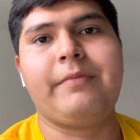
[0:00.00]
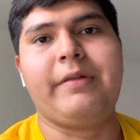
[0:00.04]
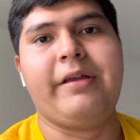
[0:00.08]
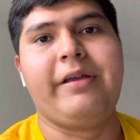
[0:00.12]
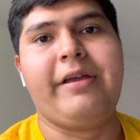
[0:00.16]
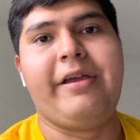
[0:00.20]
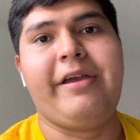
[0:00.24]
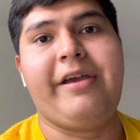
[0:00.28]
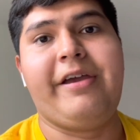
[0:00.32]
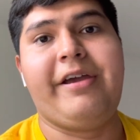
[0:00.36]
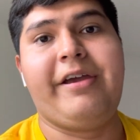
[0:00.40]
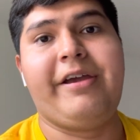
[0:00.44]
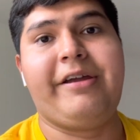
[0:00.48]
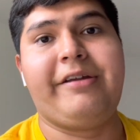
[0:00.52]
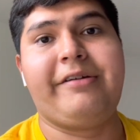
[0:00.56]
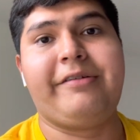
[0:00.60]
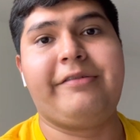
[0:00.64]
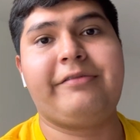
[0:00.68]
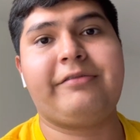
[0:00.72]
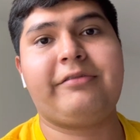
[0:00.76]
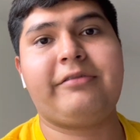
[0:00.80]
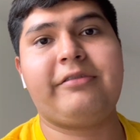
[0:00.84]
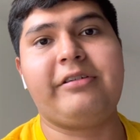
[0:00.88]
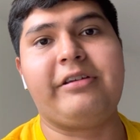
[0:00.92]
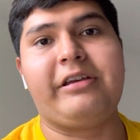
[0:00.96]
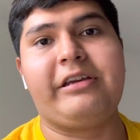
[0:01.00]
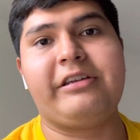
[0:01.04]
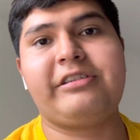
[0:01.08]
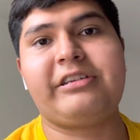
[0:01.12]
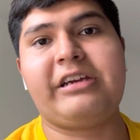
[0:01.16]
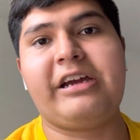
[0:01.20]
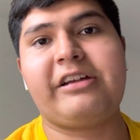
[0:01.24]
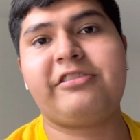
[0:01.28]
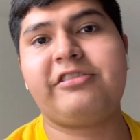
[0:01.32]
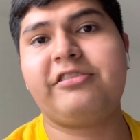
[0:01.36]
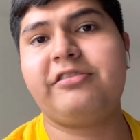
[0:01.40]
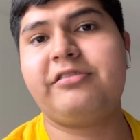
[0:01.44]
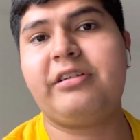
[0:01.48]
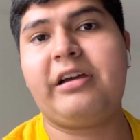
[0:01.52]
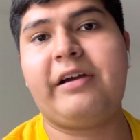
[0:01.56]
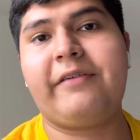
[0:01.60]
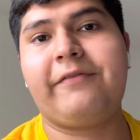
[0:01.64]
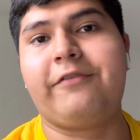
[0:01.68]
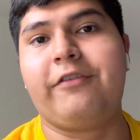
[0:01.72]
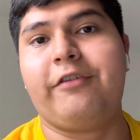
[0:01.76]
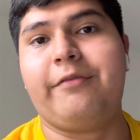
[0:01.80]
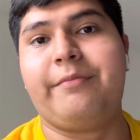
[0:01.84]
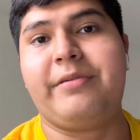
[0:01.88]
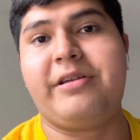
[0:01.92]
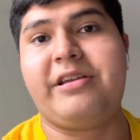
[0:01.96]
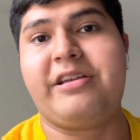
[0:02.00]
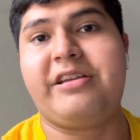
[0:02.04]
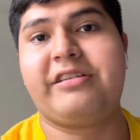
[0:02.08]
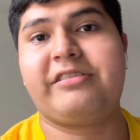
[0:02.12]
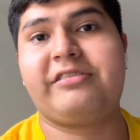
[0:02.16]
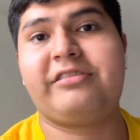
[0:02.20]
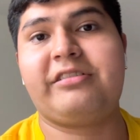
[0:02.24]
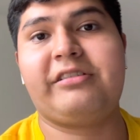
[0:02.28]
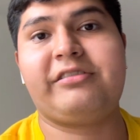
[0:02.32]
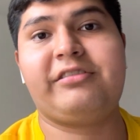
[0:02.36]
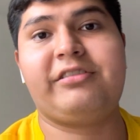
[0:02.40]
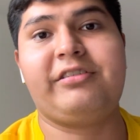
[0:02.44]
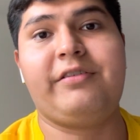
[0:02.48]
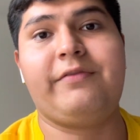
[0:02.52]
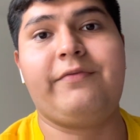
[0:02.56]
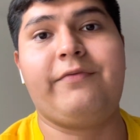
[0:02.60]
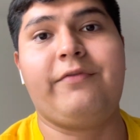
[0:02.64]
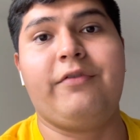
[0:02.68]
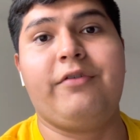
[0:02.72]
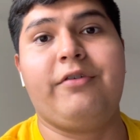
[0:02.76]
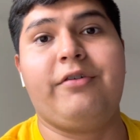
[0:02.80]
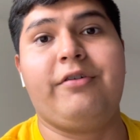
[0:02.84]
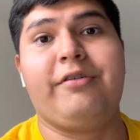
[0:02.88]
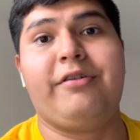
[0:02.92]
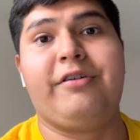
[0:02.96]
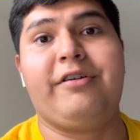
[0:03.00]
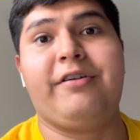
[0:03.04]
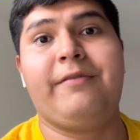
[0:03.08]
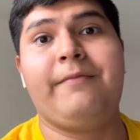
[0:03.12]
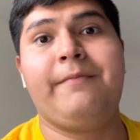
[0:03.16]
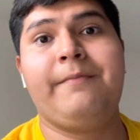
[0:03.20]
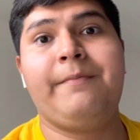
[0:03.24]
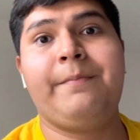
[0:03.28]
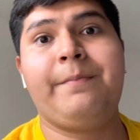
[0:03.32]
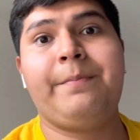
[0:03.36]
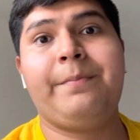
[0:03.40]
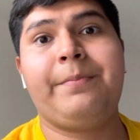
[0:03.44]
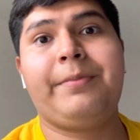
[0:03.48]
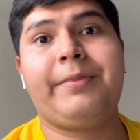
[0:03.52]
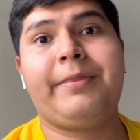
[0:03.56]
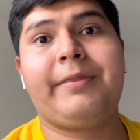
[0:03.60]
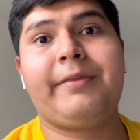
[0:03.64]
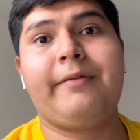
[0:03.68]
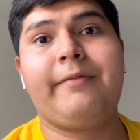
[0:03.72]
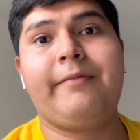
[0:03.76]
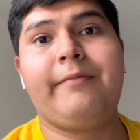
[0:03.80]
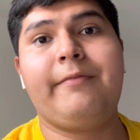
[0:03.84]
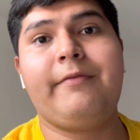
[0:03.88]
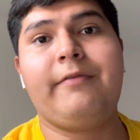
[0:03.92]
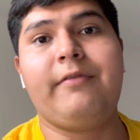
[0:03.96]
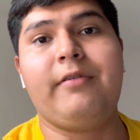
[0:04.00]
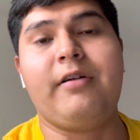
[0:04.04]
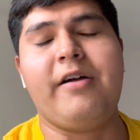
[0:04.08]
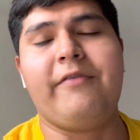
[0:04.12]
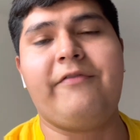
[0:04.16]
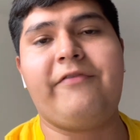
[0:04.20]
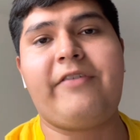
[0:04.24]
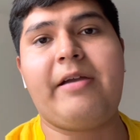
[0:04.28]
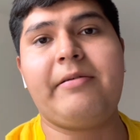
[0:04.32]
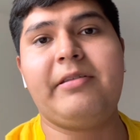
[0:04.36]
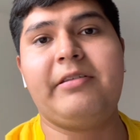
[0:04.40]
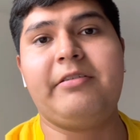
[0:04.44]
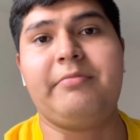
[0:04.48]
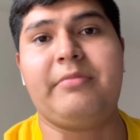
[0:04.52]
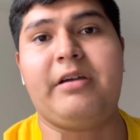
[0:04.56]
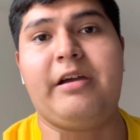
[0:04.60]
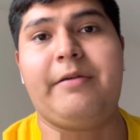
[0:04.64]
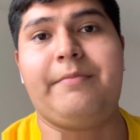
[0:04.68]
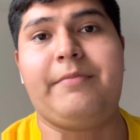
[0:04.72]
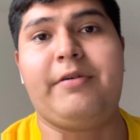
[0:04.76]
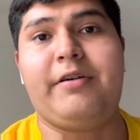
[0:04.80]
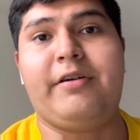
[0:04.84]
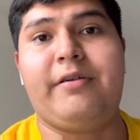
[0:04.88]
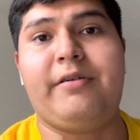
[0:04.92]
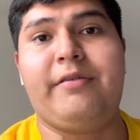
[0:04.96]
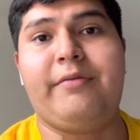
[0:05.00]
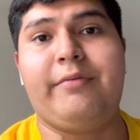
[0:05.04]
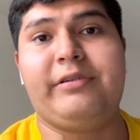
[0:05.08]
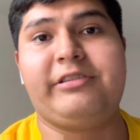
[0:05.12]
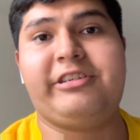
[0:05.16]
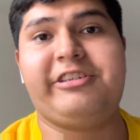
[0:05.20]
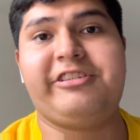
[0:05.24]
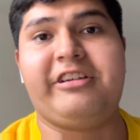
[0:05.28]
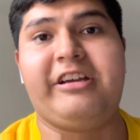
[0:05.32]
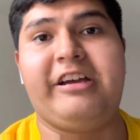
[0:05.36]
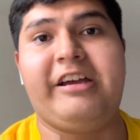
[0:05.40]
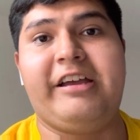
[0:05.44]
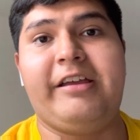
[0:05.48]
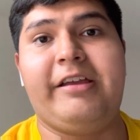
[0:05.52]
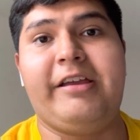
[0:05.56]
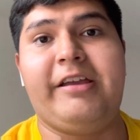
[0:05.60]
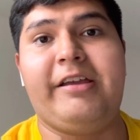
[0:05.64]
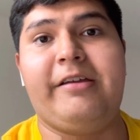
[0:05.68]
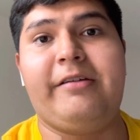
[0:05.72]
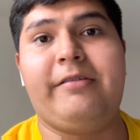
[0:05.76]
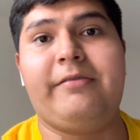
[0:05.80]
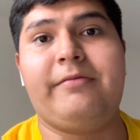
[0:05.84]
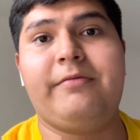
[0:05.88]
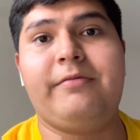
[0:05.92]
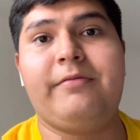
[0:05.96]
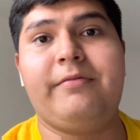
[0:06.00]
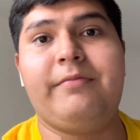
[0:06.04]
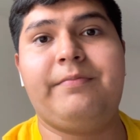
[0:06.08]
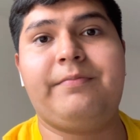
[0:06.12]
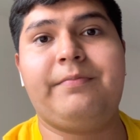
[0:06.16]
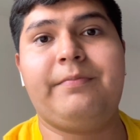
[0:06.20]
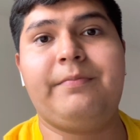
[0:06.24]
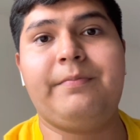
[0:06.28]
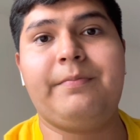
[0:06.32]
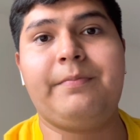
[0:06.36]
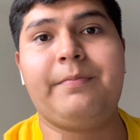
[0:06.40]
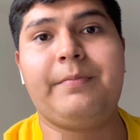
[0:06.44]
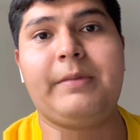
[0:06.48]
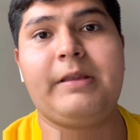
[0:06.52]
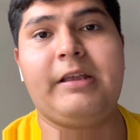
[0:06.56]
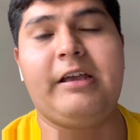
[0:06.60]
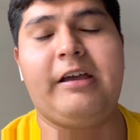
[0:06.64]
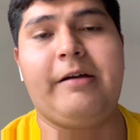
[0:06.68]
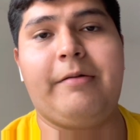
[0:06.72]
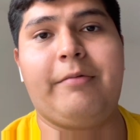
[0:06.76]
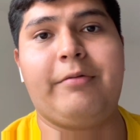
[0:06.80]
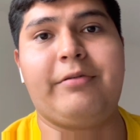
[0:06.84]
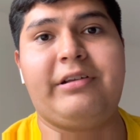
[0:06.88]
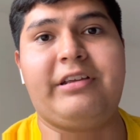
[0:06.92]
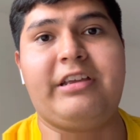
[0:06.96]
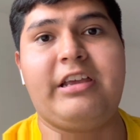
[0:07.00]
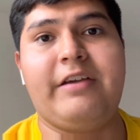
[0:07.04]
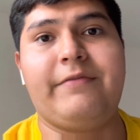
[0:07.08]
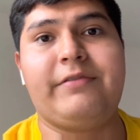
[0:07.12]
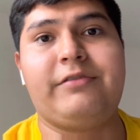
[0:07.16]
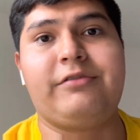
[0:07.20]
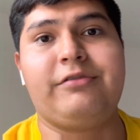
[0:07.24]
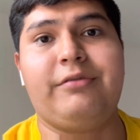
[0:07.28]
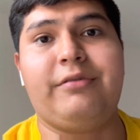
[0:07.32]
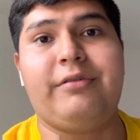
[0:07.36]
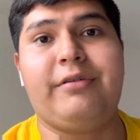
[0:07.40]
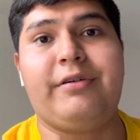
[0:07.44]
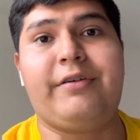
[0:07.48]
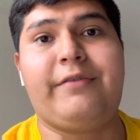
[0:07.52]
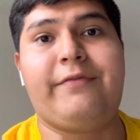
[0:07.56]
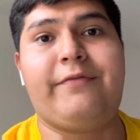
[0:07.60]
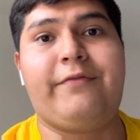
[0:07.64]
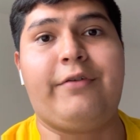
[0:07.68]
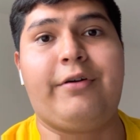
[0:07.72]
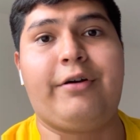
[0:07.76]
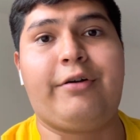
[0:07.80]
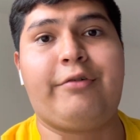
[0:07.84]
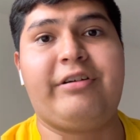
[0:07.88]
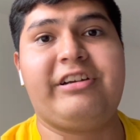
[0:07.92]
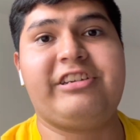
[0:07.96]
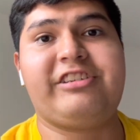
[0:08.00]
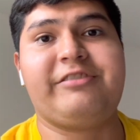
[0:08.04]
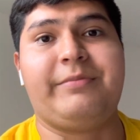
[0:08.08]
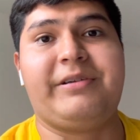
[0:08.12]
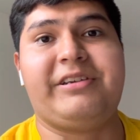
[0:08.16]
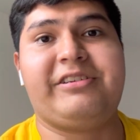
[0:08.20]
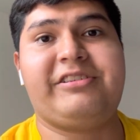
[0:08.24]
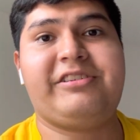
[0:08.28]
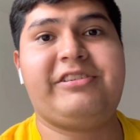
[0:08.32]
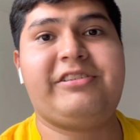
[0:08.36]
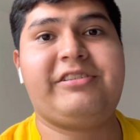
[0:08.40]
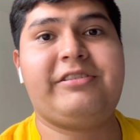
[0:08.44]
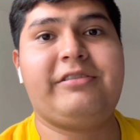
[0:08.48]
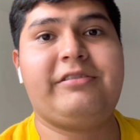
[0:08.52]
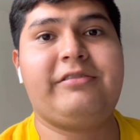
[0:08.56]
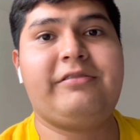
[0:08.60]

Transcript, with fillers: And it's actually not for me, it's actually for a family member, which I I'm going to give it to her for Christmas.